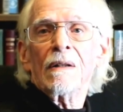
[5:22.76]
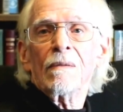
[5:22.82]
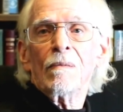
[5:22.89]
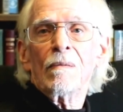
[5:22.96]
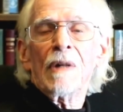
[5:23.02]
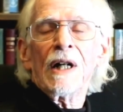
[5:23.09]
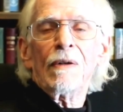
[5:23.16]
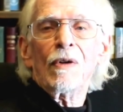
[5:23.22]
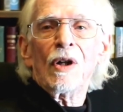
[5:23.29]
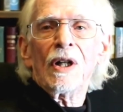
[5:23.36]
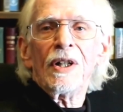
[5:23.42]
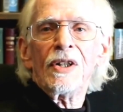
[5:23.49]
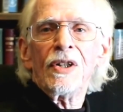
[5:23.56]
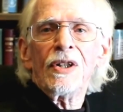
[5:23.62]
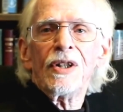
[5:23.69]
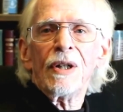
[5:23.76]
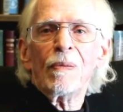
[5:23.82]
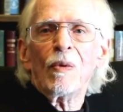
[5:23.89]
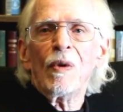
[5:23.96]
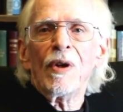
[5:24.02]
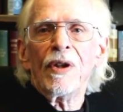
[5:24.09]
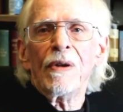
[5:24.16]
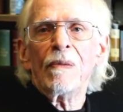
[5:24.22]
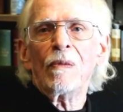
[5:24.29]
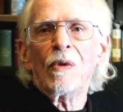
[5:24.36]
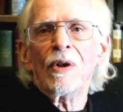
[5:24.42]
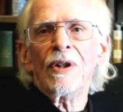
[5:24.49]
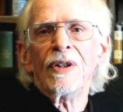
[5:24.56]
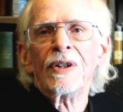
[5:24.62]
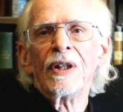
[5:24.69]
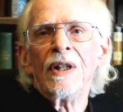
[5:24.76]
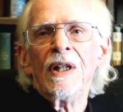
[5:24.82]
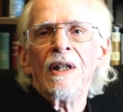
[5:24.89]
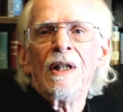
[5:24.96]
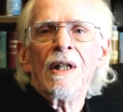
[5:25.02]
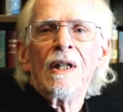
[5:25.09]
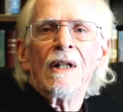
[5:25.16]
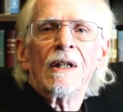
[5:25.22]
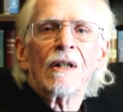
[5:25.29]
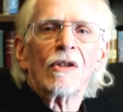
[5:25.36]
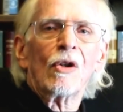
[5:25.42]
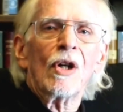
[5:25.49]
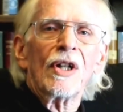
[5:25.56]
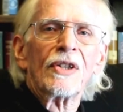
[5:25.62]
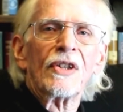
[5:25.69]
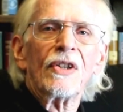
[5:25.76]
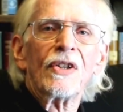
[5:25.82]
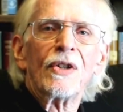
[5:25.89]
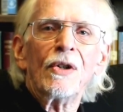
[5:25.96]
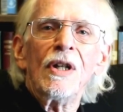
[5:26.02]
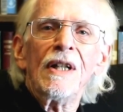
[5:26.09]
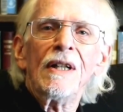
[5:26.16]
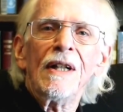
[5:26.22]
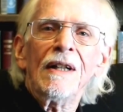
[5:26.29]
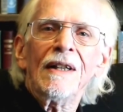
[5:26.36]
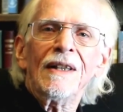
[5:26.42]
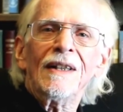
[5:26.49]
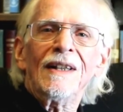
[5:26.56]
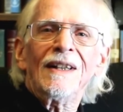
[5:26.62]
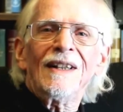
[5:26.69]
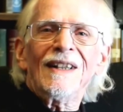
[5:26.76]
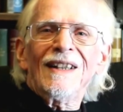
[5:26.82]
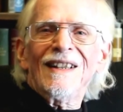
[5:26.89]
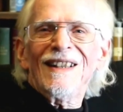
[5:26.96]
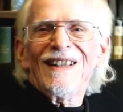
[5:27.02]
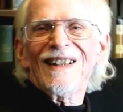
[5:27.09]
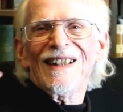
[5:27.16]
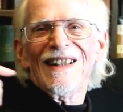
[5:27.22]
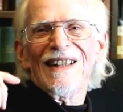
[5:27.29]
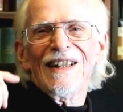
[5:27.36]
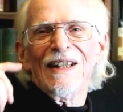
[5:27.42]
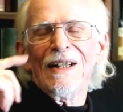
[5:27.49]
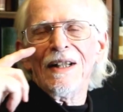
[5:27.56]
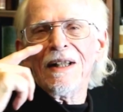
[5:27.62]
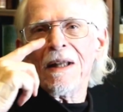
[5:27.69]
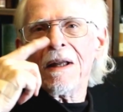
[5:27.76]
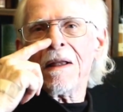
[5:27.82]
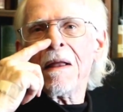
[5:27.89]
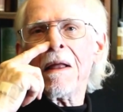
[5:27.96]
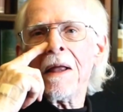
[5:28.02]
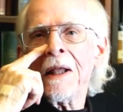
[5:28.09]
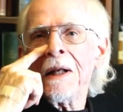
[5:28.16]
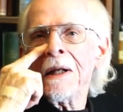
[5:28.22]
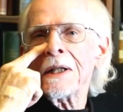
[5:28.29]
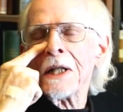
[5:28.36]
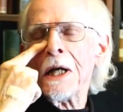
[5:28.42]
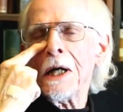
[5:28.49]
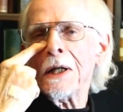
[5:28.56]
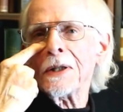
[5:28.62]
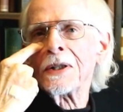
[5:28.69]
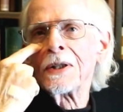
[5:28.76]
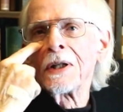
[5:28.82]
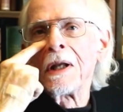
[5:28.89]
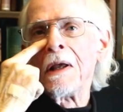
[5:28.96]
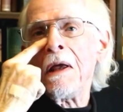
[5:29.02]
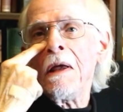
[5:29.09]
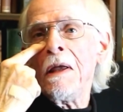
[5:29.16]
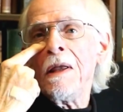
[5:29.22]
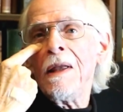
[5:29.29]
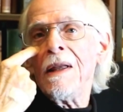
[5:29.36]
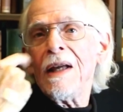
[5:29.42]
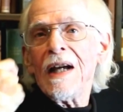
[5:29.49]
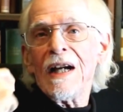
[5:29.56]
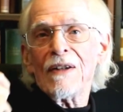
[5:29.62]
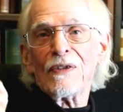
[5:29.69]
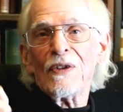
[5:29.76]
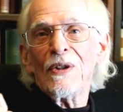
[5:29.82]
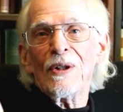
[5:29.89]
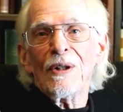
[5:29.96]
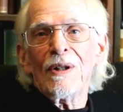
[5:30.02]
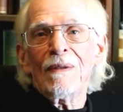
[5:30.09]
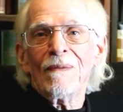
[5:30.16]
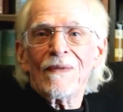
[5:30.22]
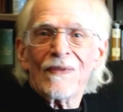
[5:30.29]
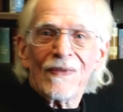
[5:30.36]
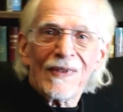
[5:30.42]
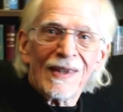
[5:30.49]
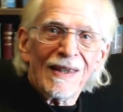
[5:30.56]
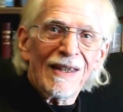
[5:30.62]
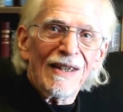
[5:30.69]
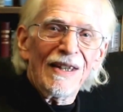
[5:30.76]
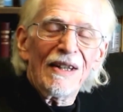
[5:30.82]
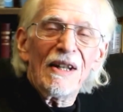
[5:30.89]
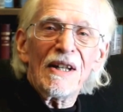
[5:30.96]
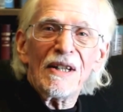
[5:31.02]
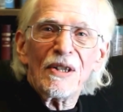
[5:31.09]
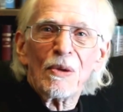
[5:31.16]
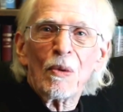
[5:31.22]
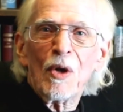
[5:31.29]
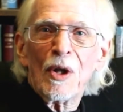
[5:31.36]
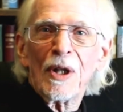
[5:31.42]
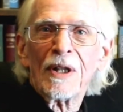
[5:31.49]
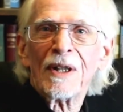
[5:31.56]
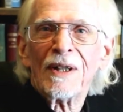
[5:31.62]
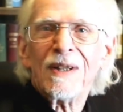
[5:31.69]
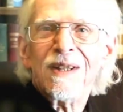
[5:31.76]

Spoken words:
my relationship with him was across the street in his house after the day's work,